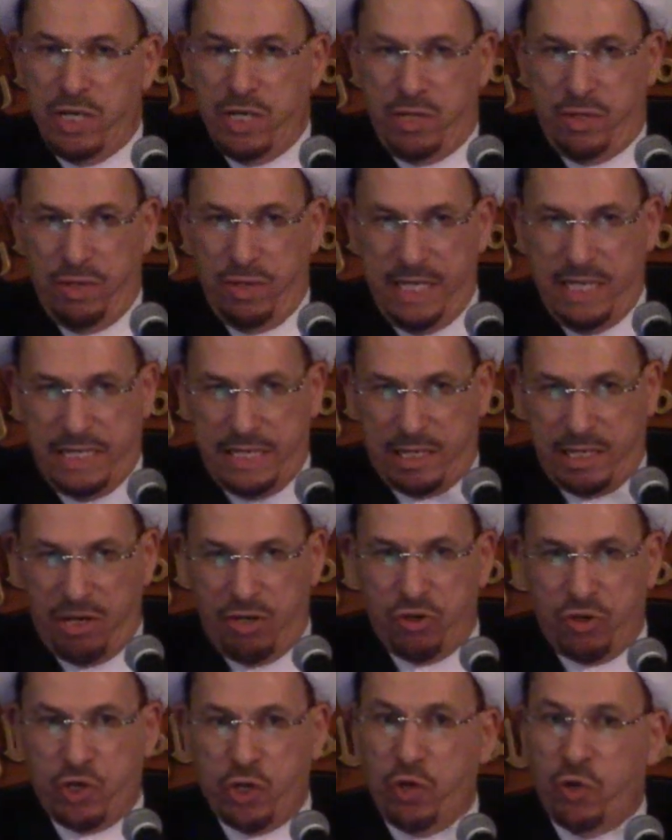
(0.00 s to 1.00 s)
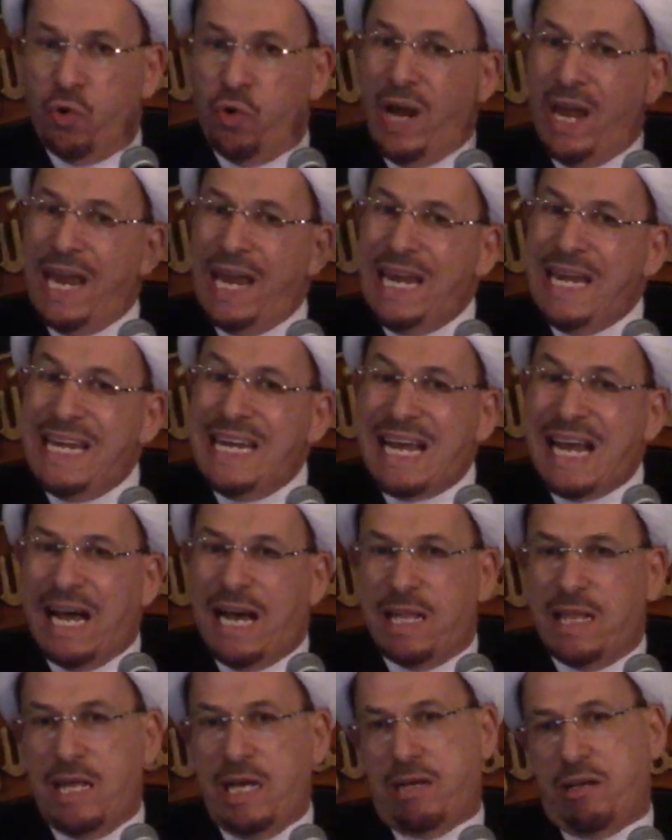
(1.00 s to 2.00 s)
to this country or any
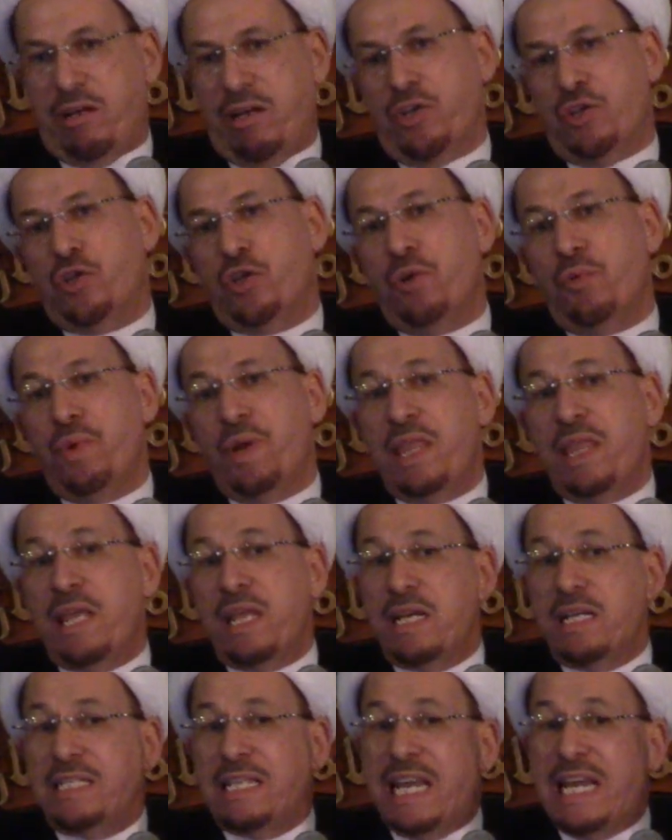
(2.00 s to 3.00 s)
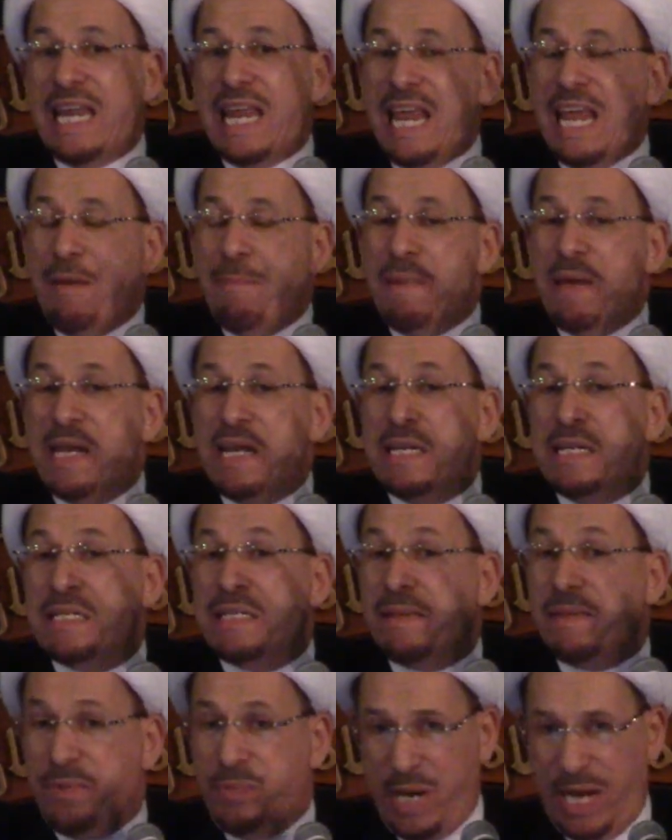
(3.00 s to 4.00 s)
other country where there is an imminent
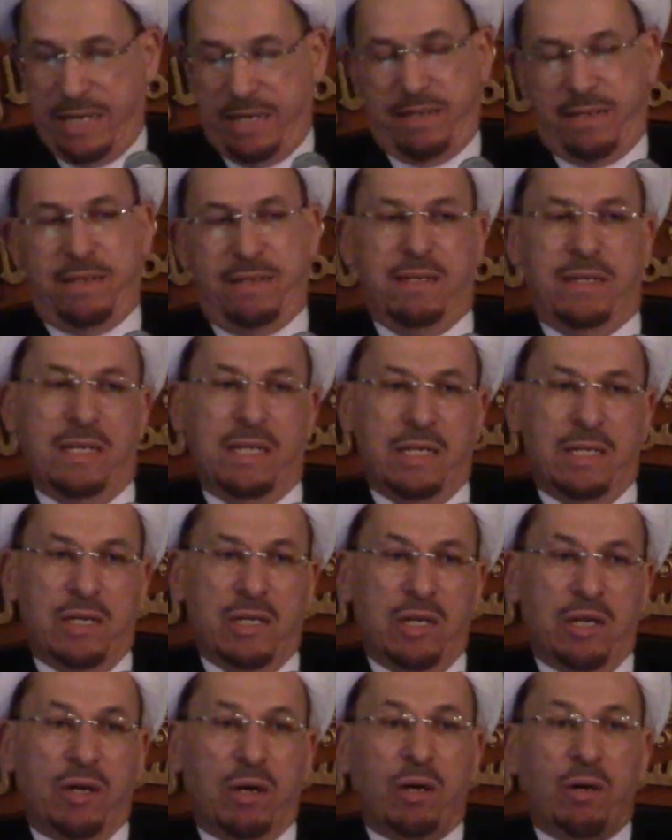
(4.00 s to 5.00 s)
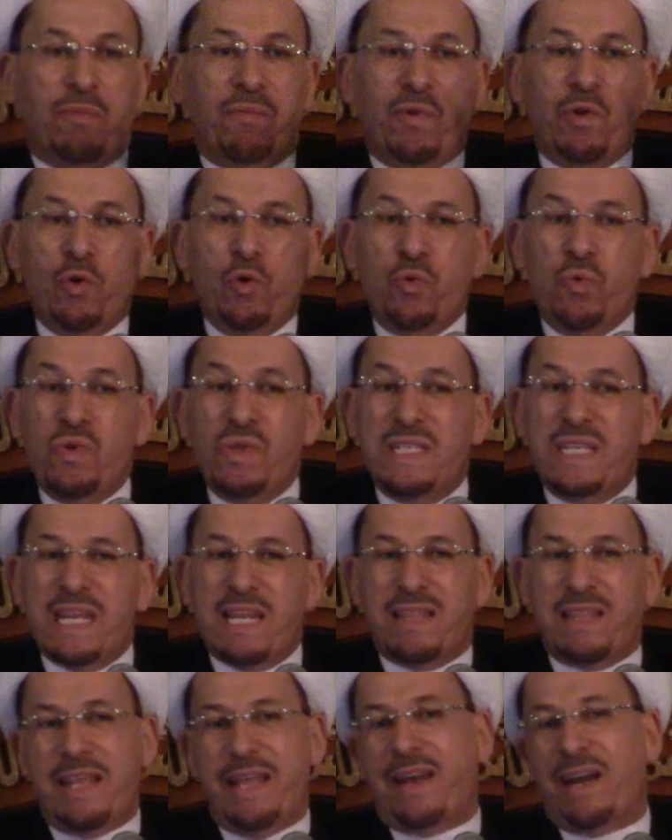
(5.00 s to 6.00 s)
threat of losing
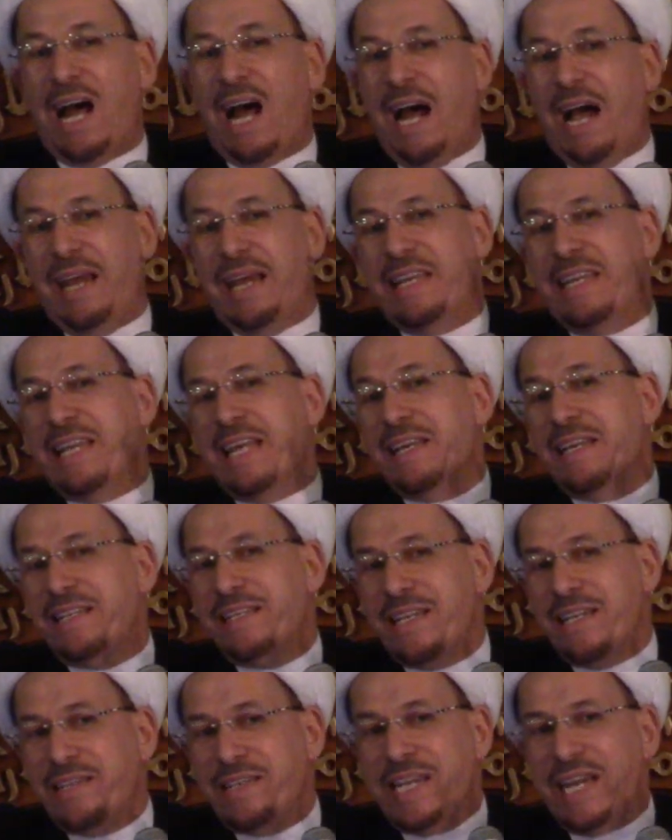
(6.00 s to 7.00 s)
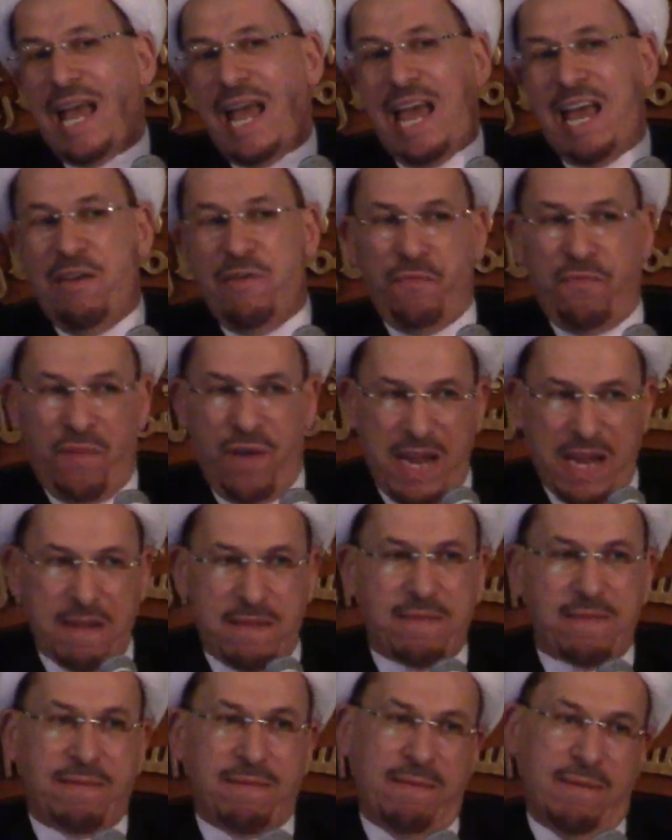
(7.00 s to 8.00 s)
their identity and faith,